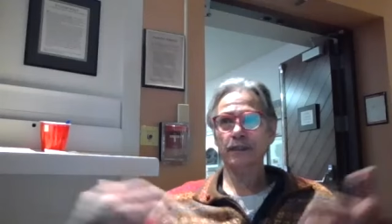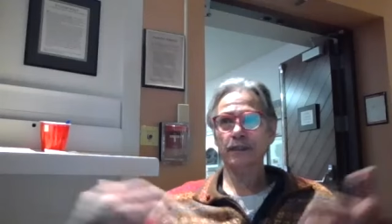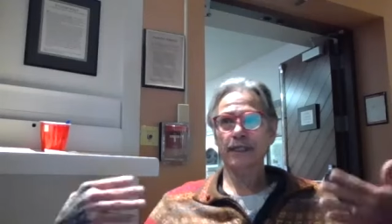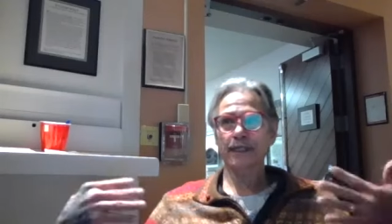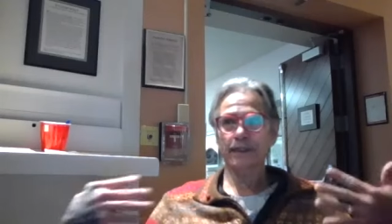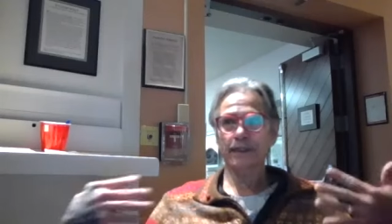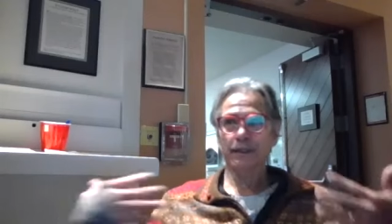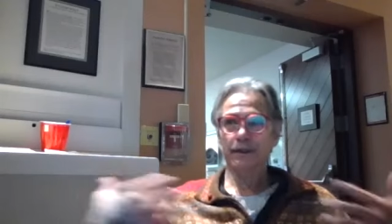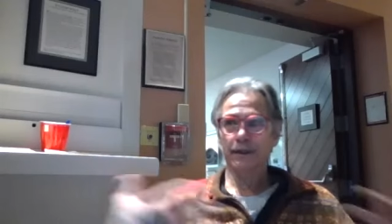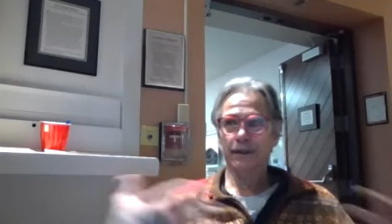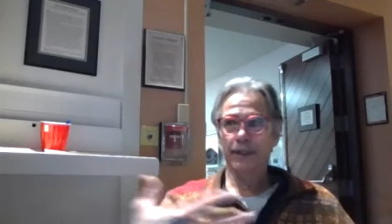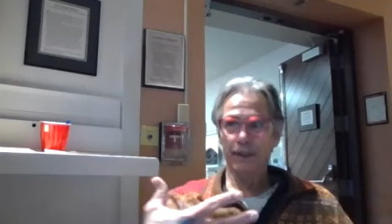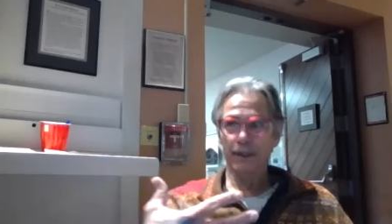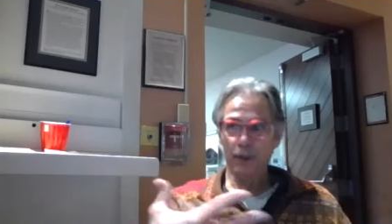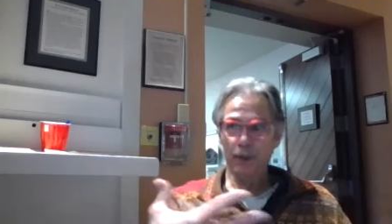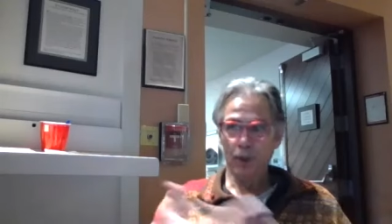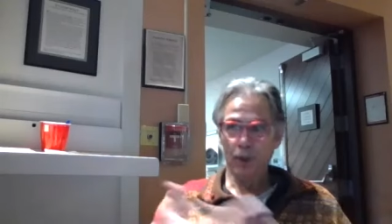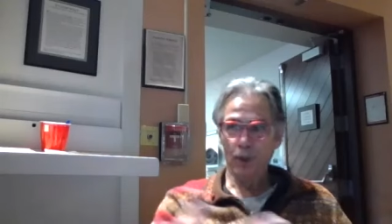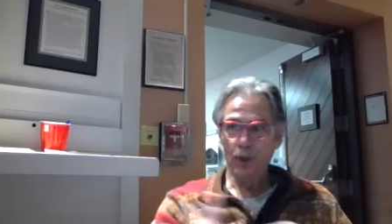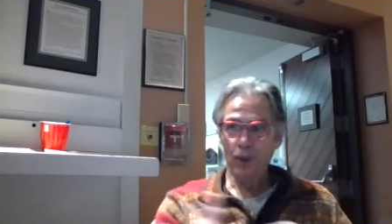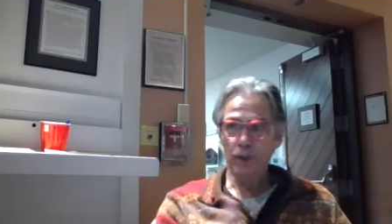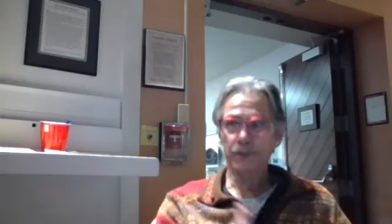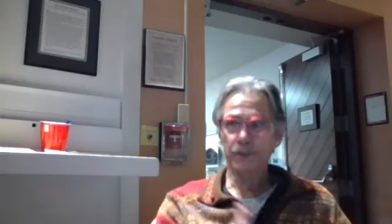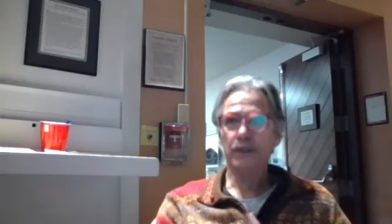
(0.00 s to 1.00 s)
it, the
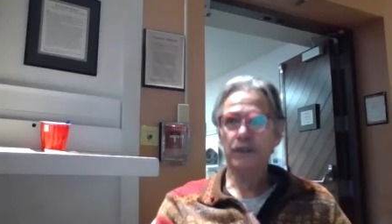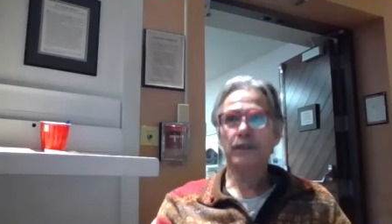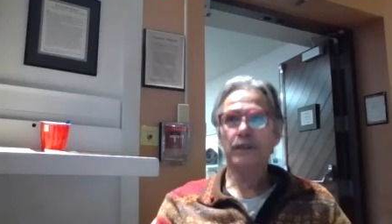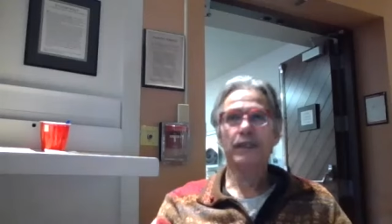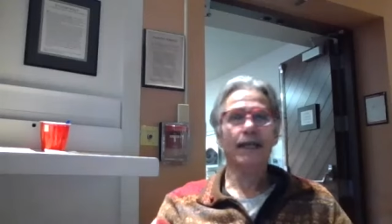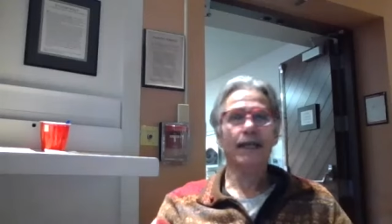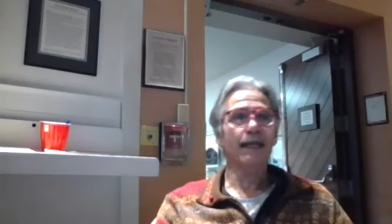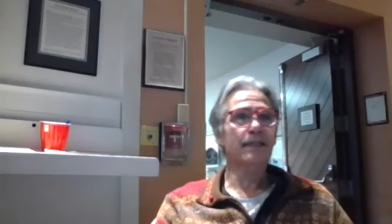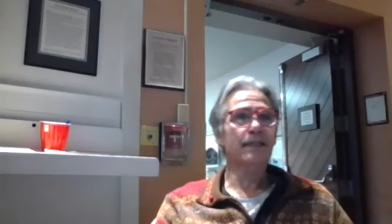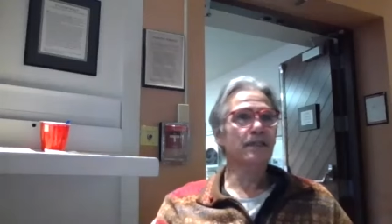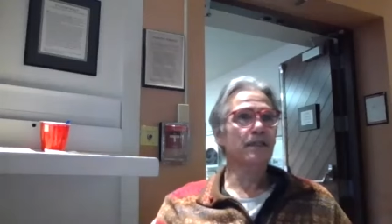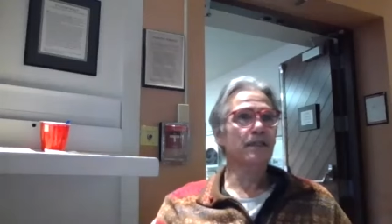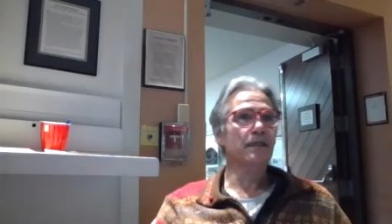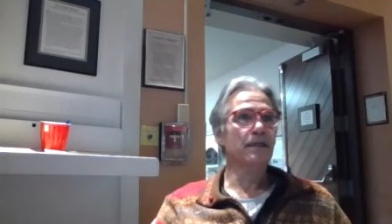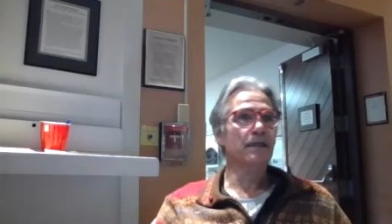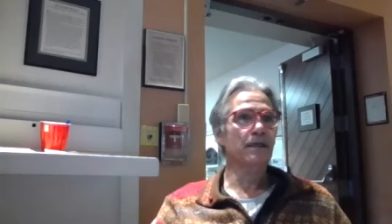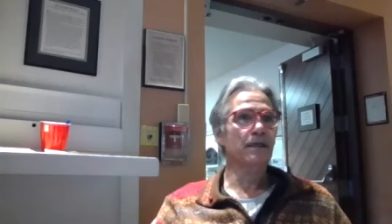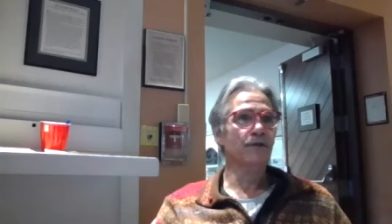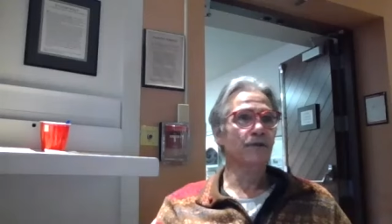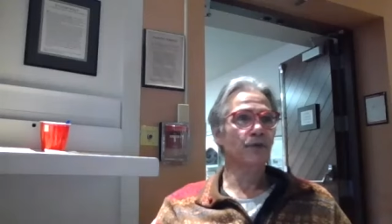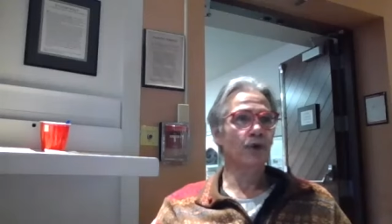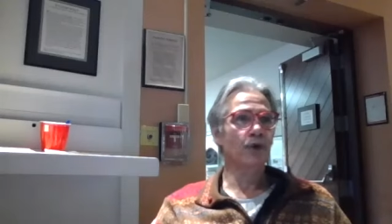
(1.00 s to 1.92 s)
old classical